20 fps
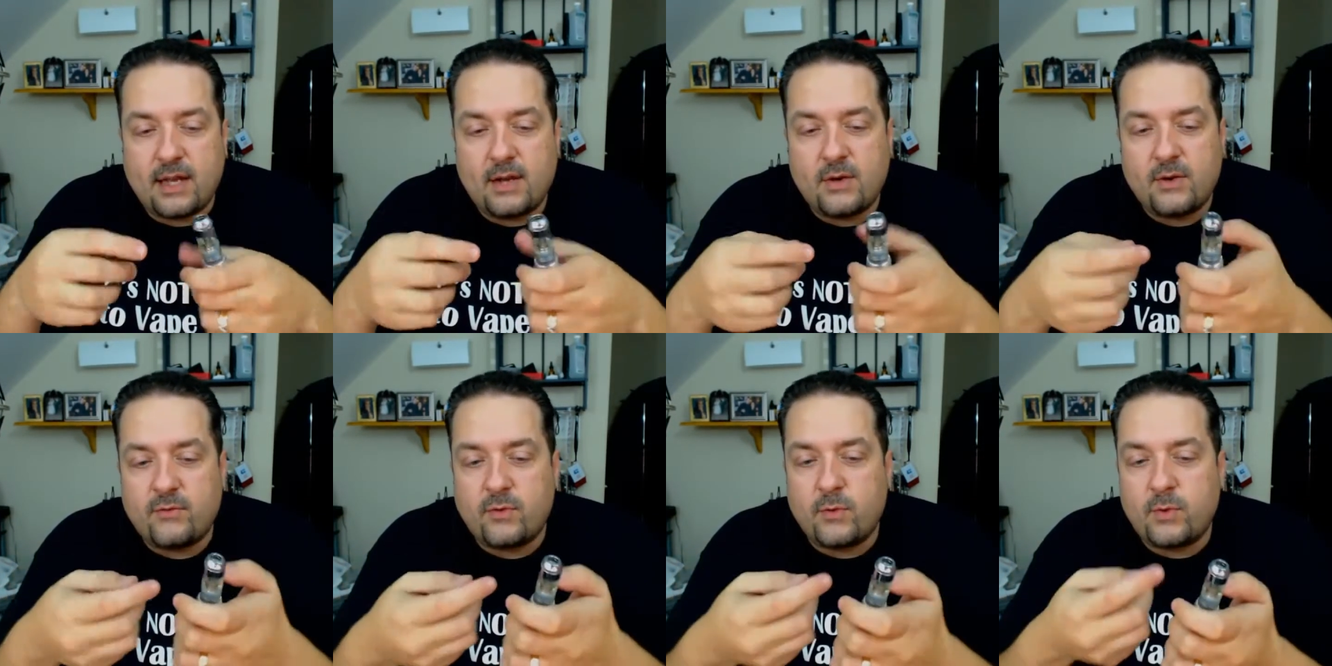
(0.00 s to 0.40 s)

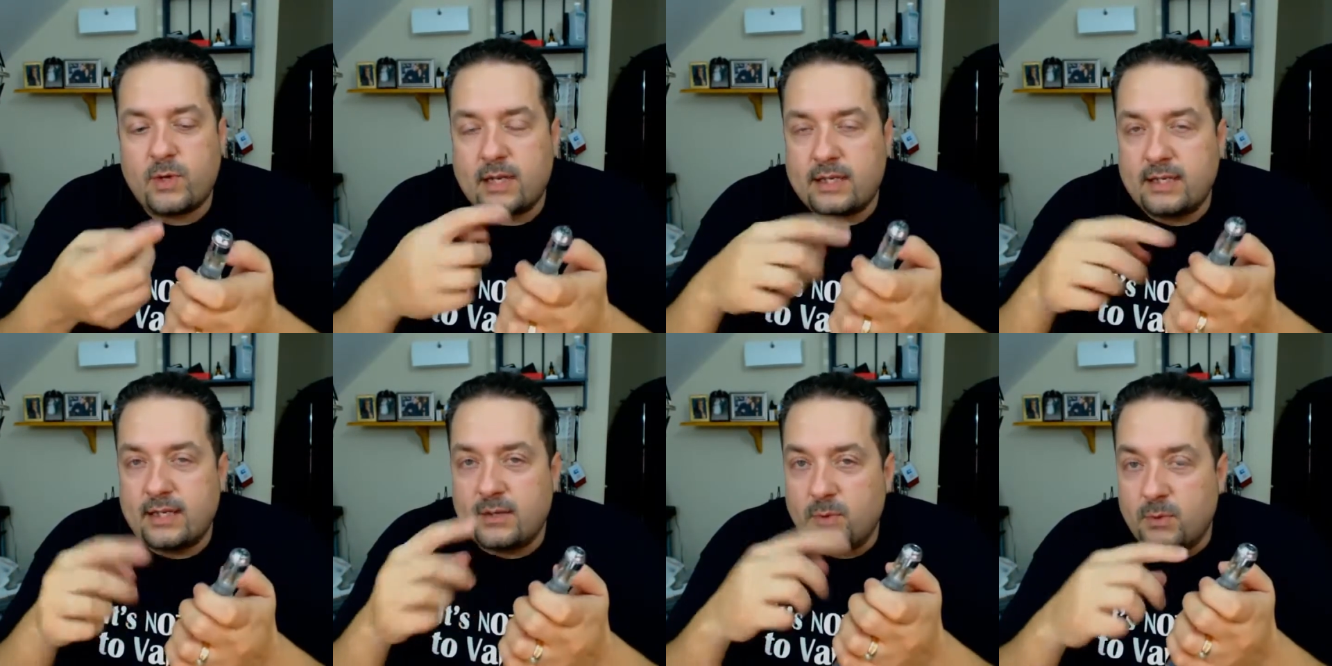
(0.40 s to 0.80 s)
However,
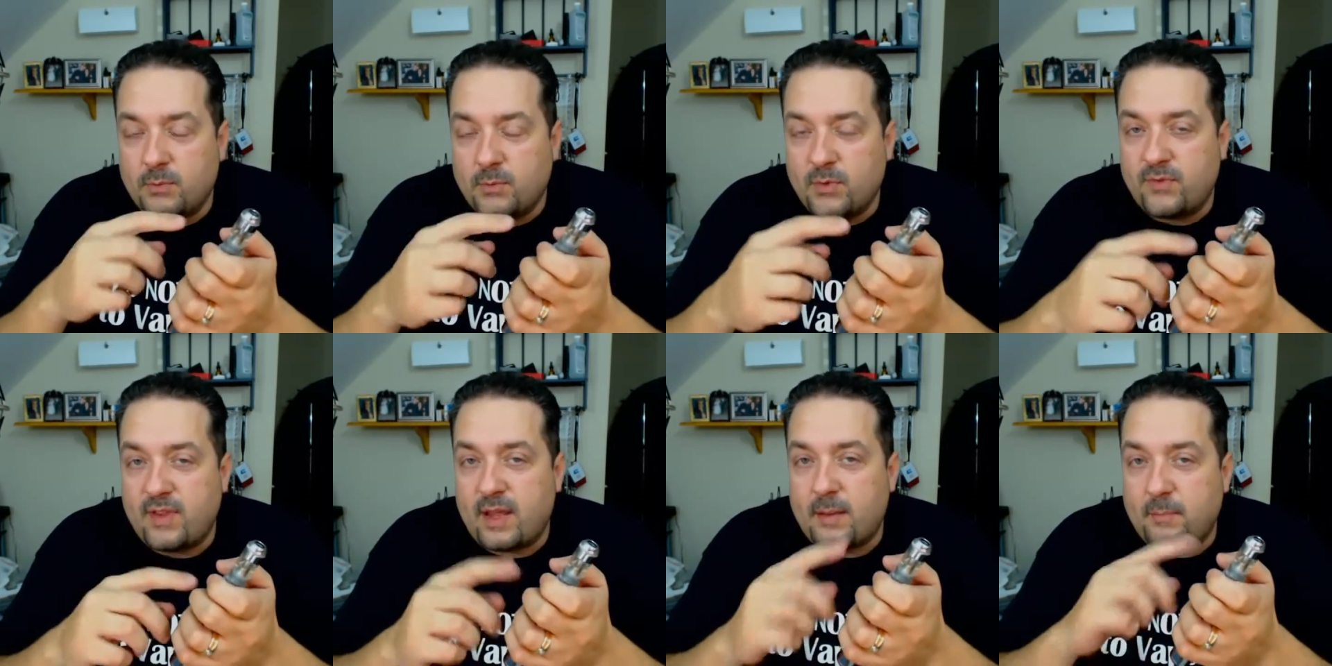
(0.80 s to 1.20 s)
when I did
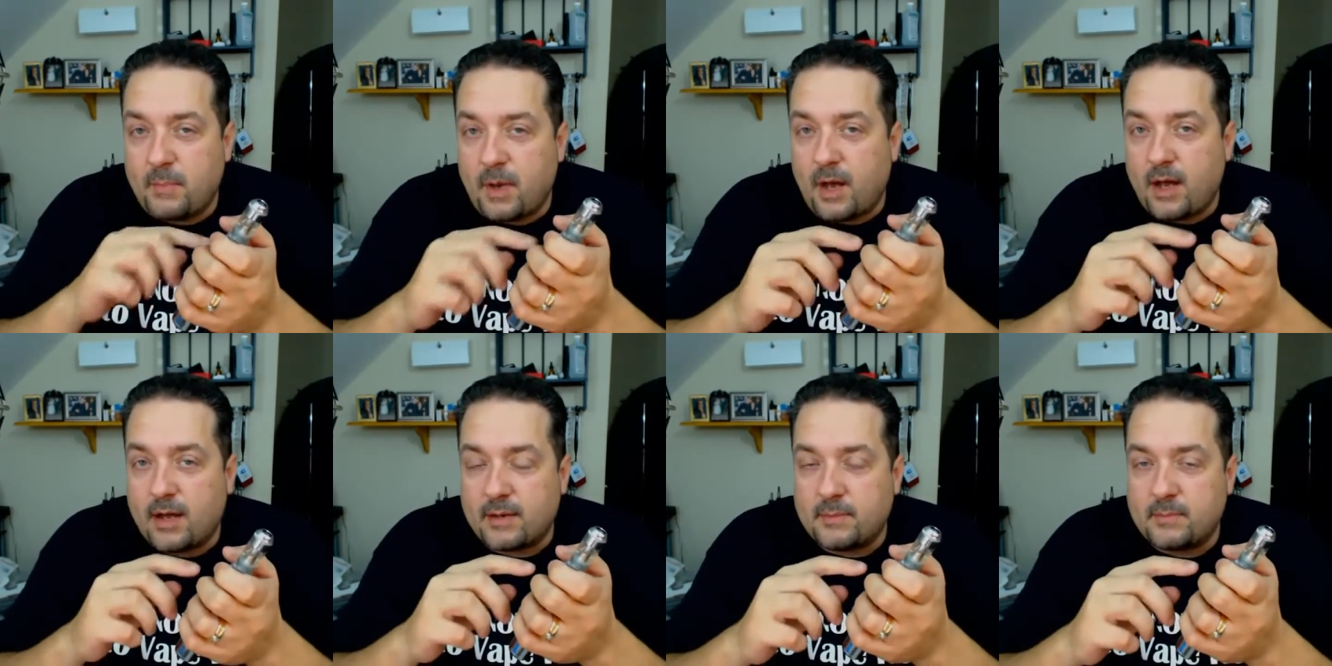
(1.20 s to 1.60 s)
remove that
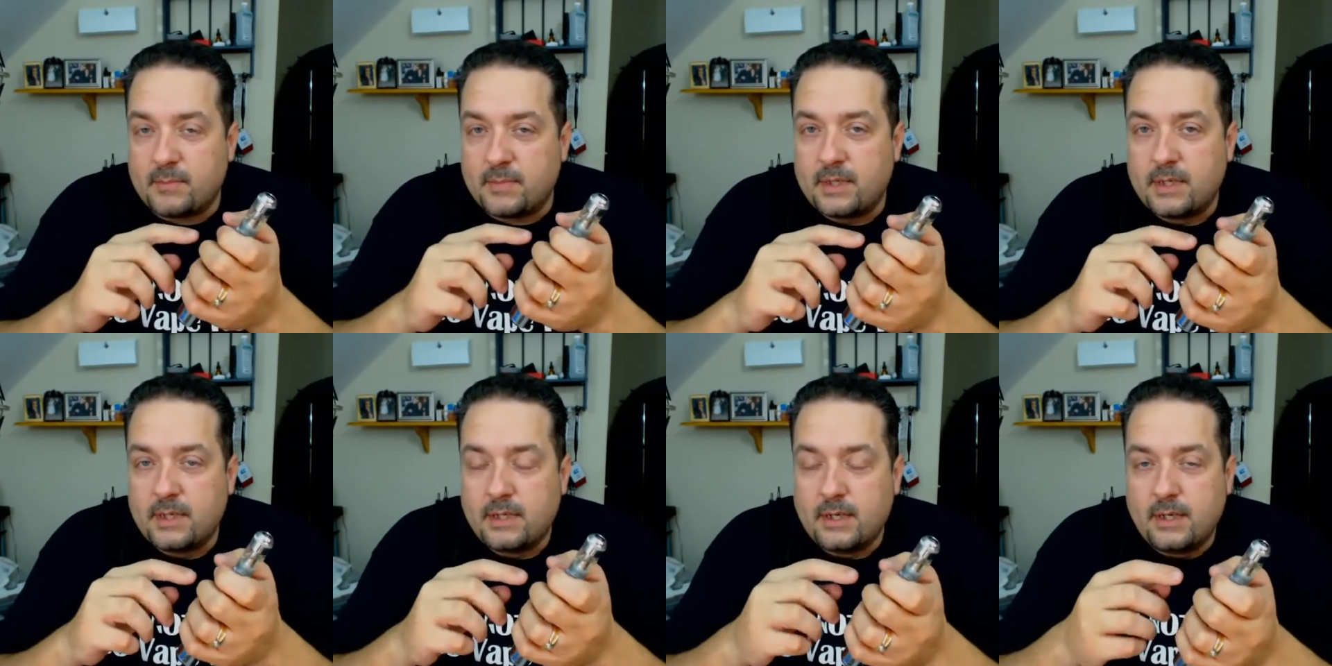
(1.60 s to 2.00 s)

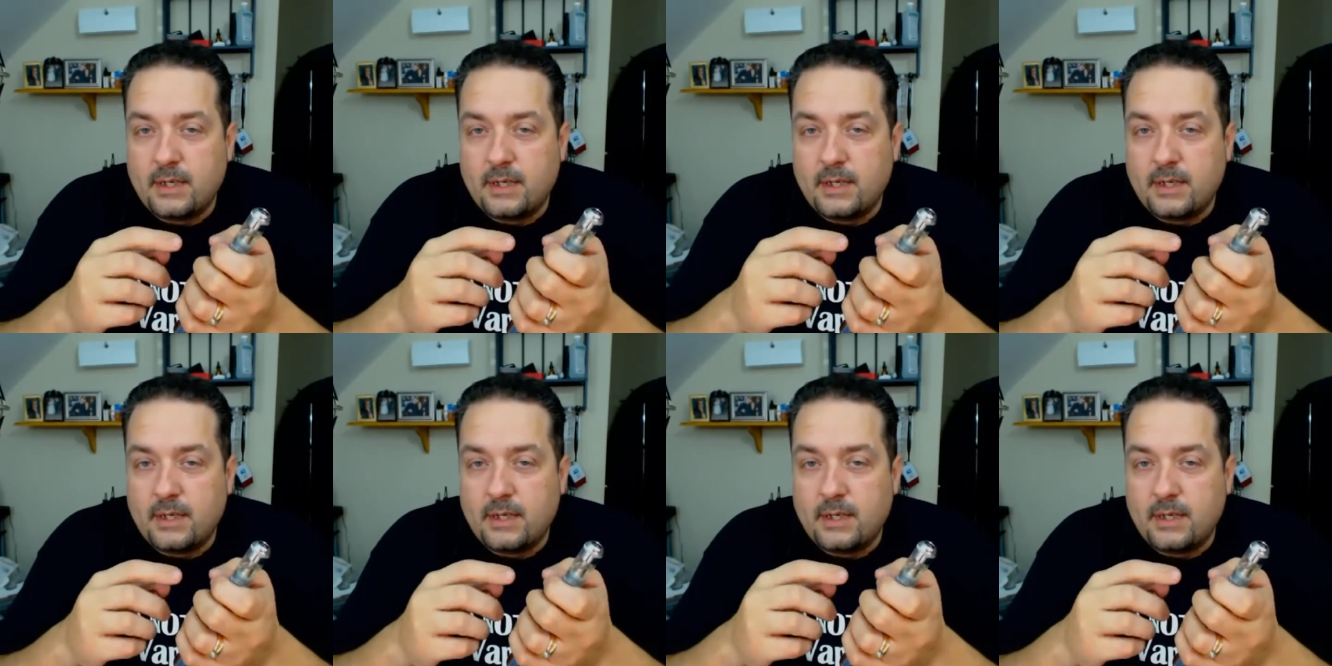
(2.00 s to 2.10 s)
bottom